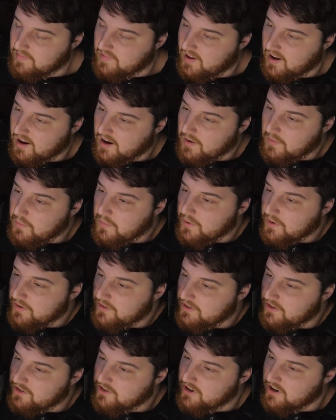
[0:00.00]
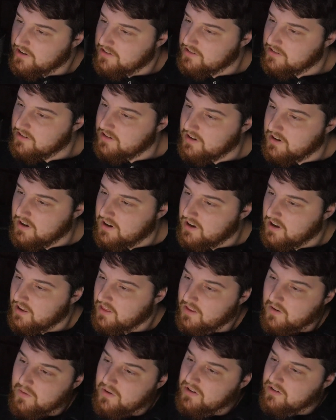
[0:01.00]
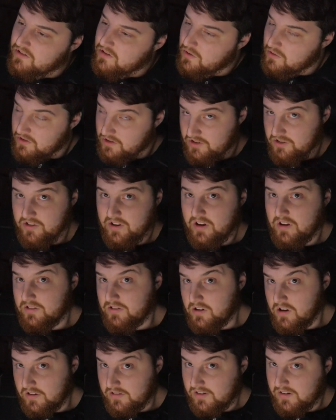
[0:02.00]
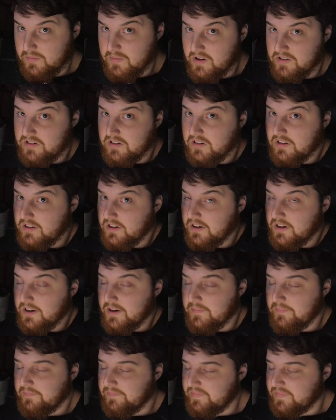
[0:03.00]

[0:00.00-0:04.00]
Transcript: I would suggest there is no such thing as toxic masculinity.